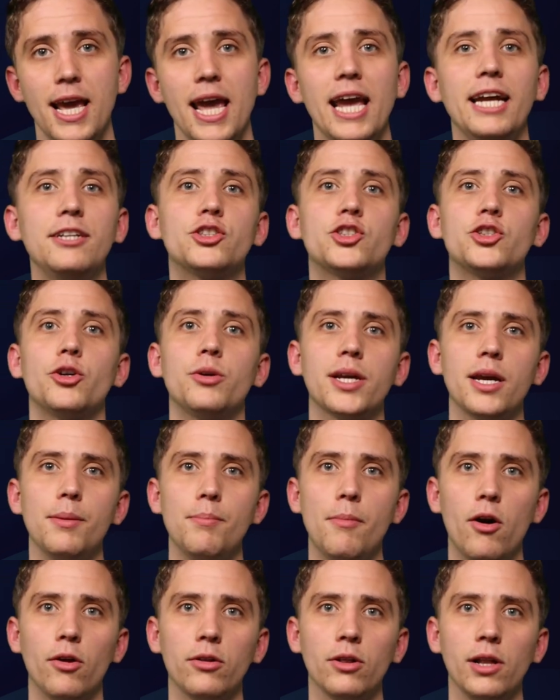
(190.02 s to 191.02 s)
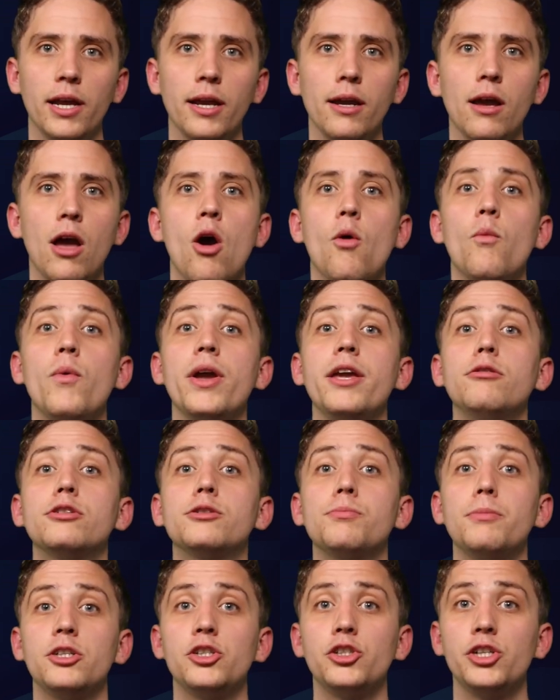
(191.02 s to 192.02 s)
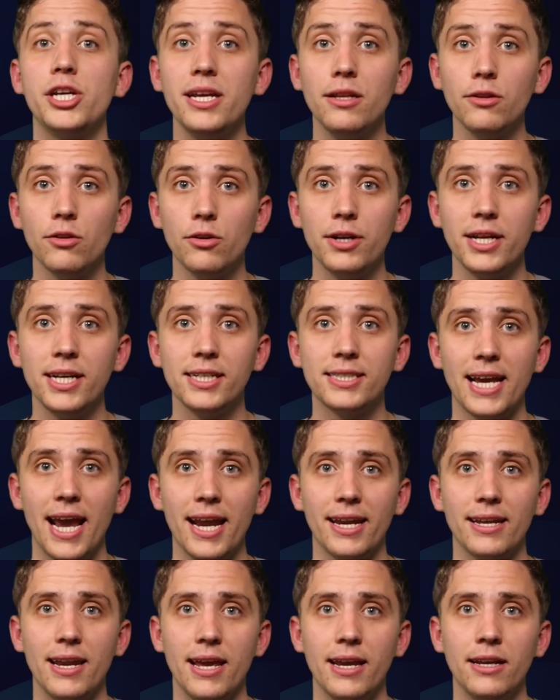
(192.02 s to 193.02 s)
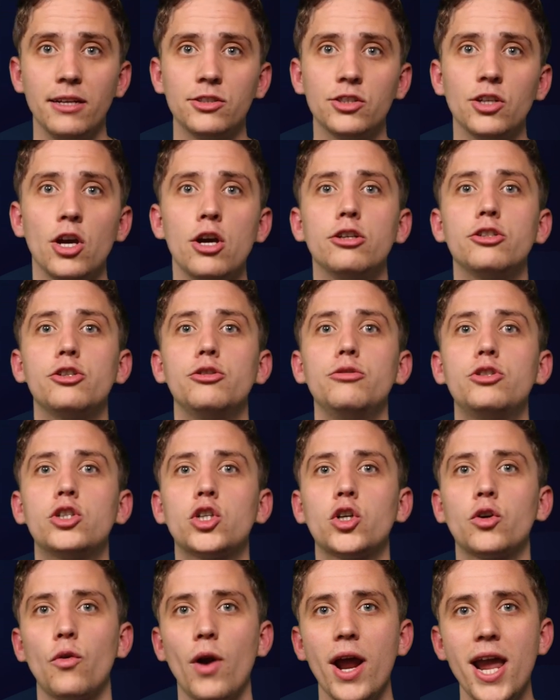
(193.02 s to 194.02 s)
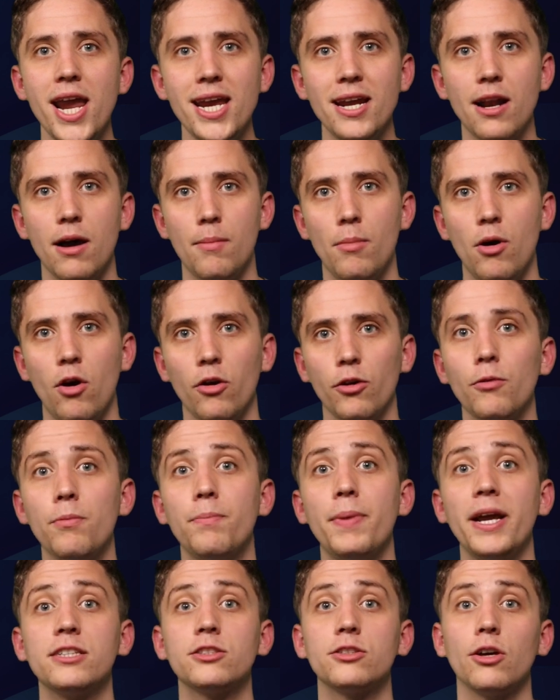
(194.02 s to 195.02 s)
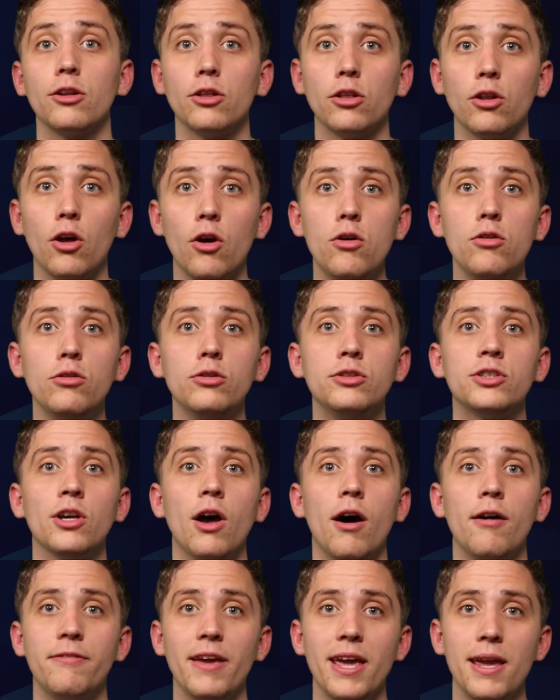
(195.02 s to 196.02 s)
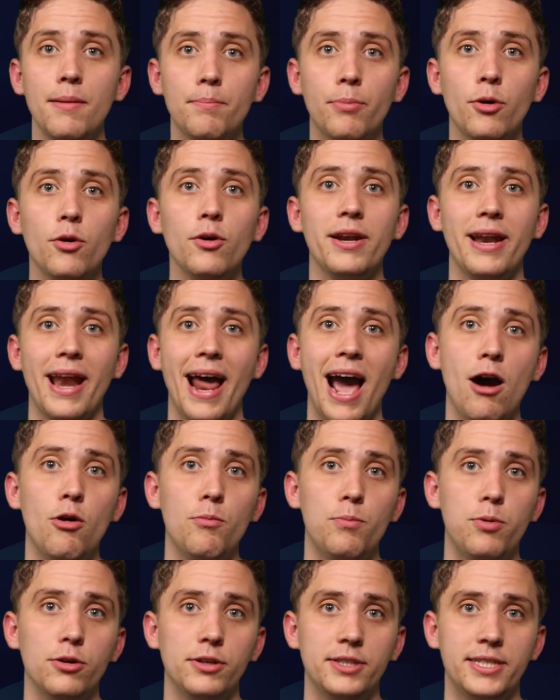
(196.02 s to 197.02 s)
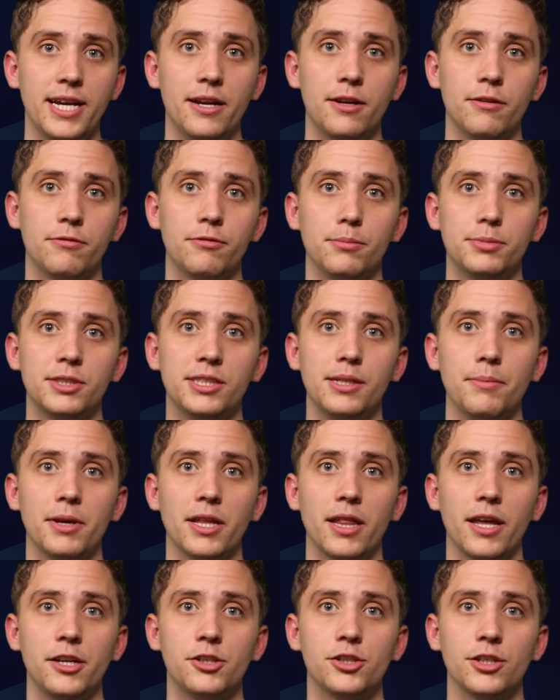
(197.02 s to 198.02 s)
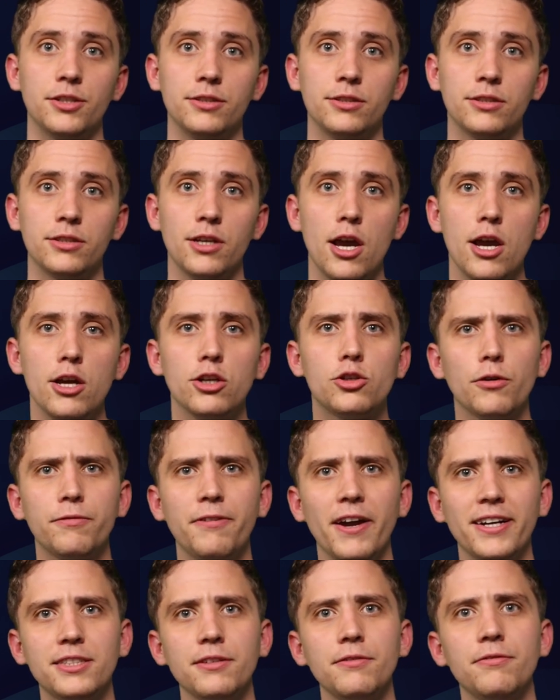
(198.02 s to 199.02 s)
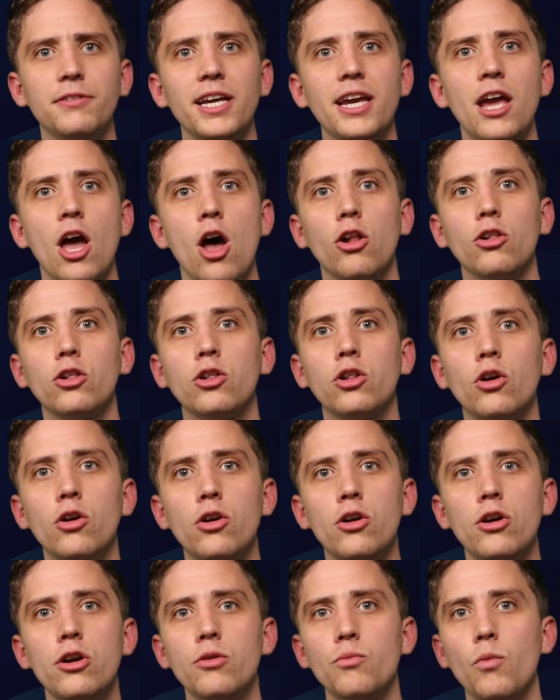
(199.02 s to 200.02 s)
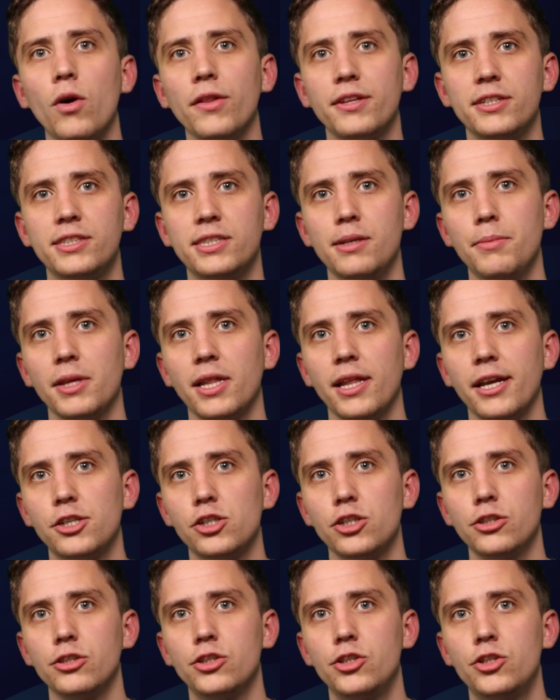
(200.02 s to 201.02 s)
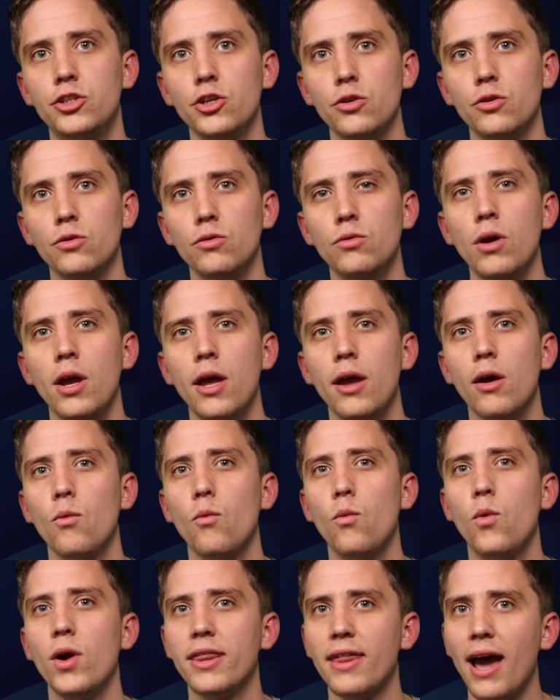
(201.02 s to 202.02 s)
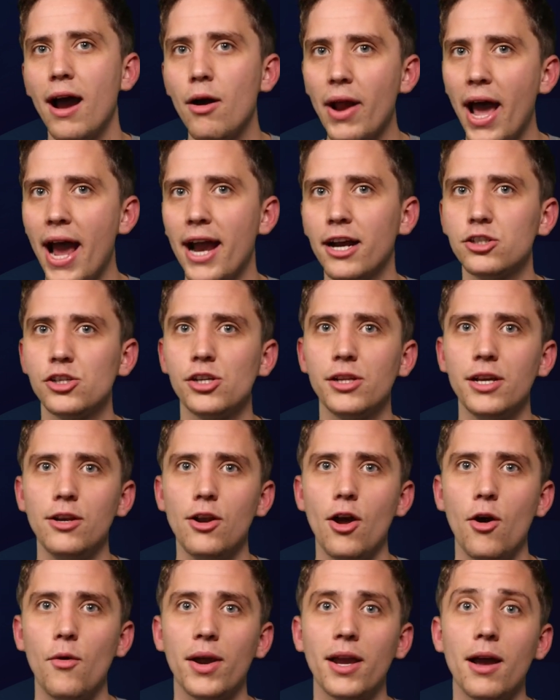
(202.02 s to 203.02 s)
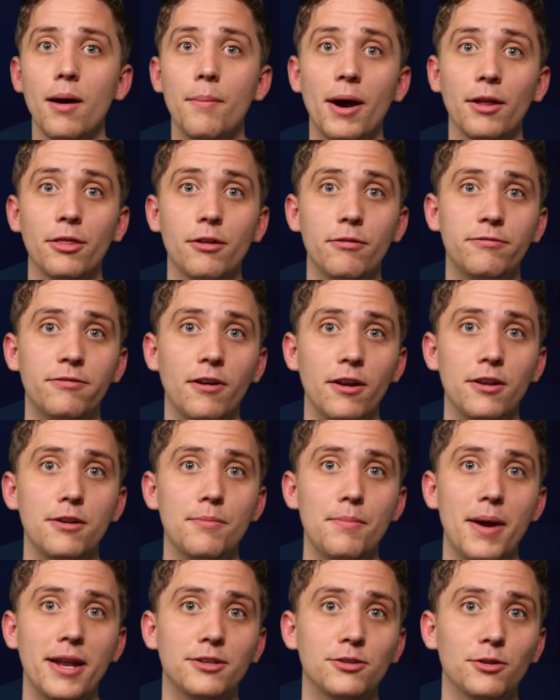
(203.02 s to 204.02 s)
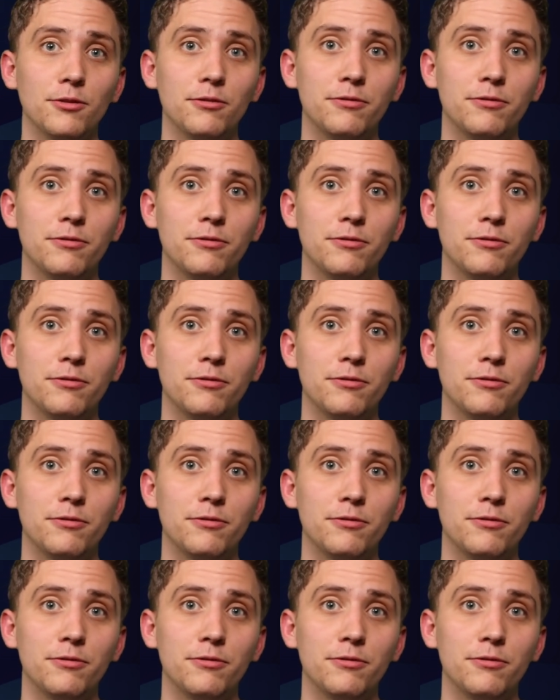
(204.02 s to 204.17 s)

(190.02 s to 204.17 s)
In surrogate modeling, we use machine learning techniques to train a model based on loads of input and output data from simulations to effectively learn what the simulations do without actually knowing about the fundamental